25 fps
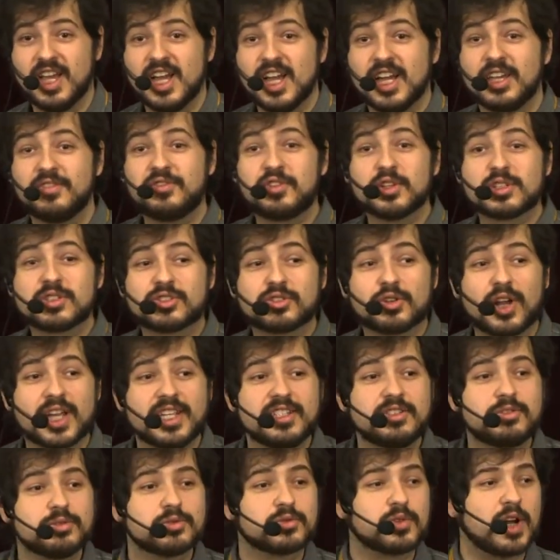if you're trying
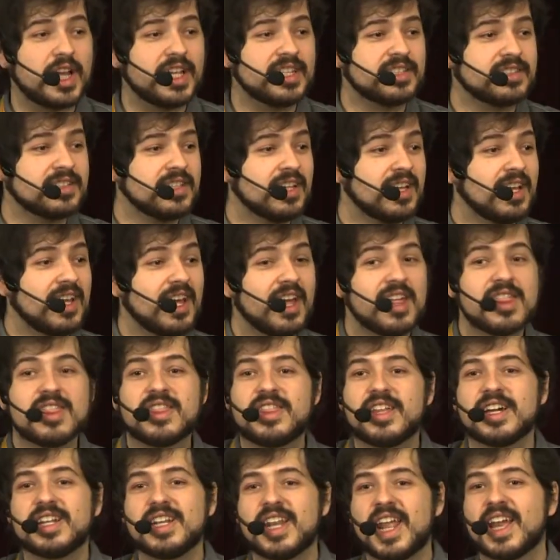to write
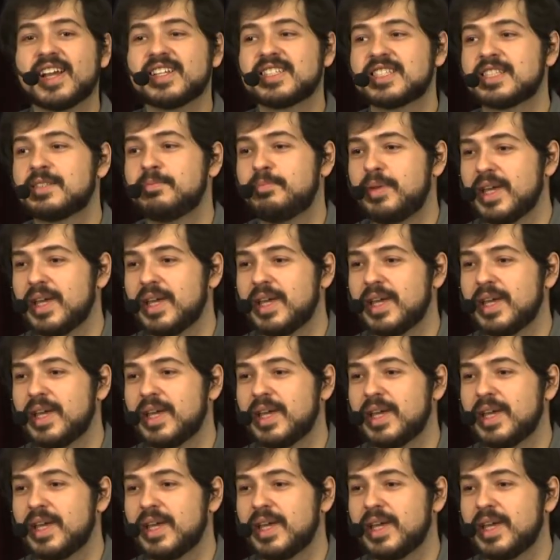the next